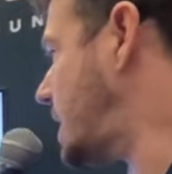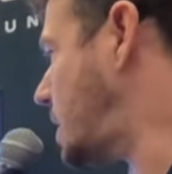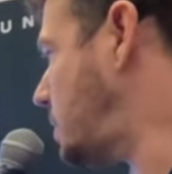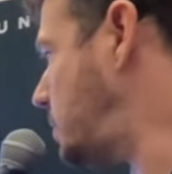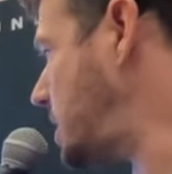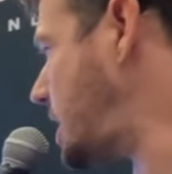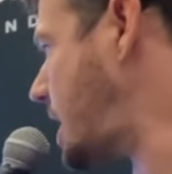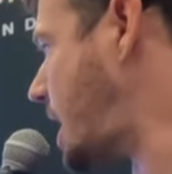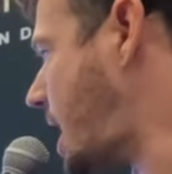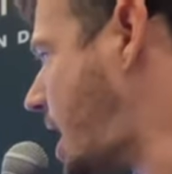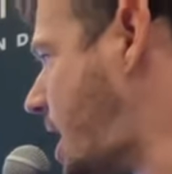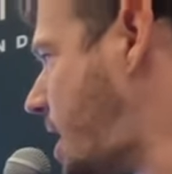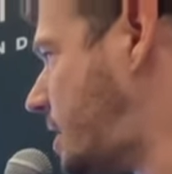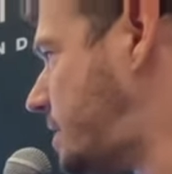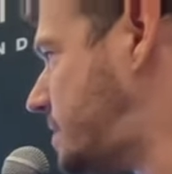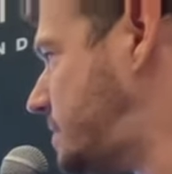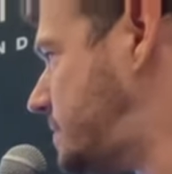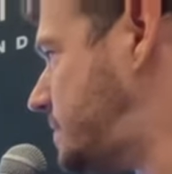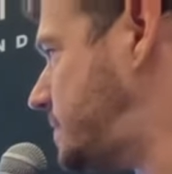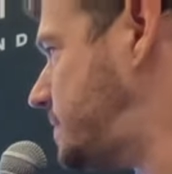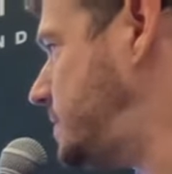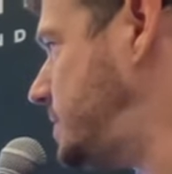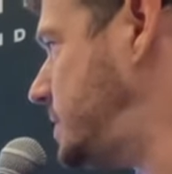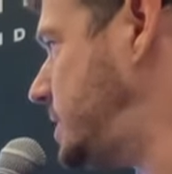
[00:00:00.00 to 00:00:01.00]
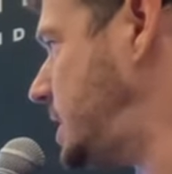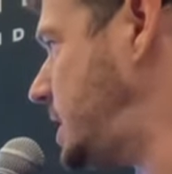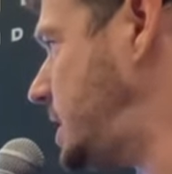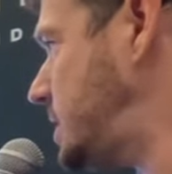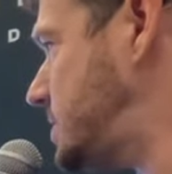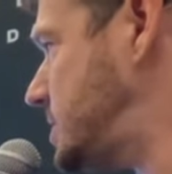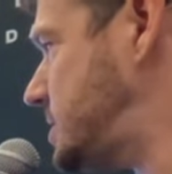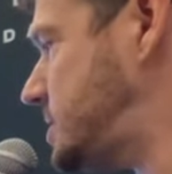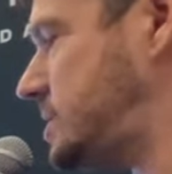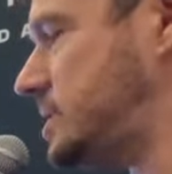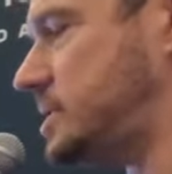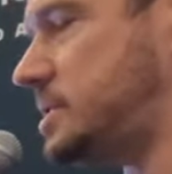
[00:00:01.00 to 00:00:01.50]
that we have in
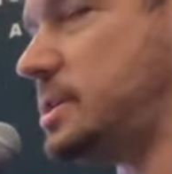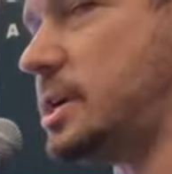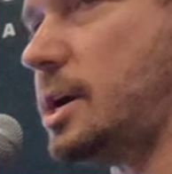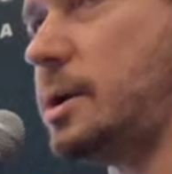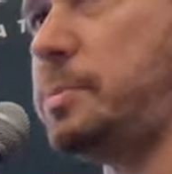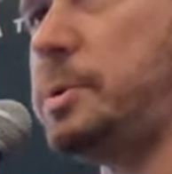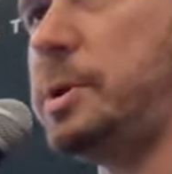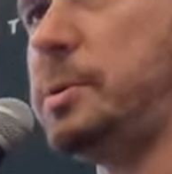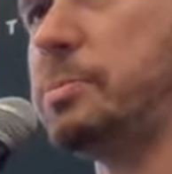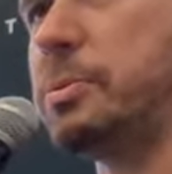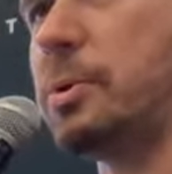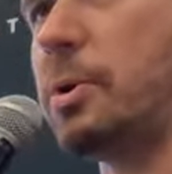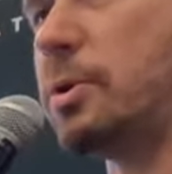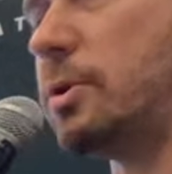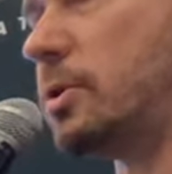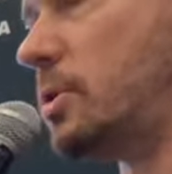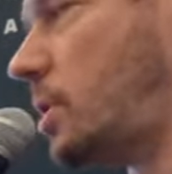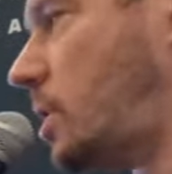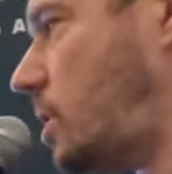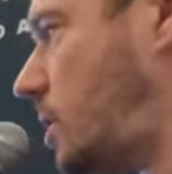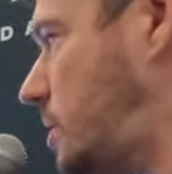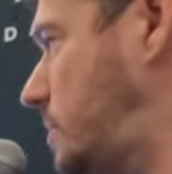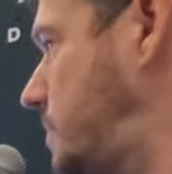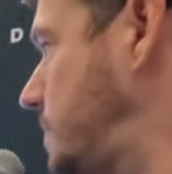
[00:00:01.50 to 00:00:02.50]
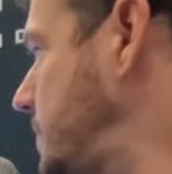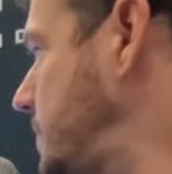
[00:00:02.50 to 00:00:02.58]
the C C I P protocol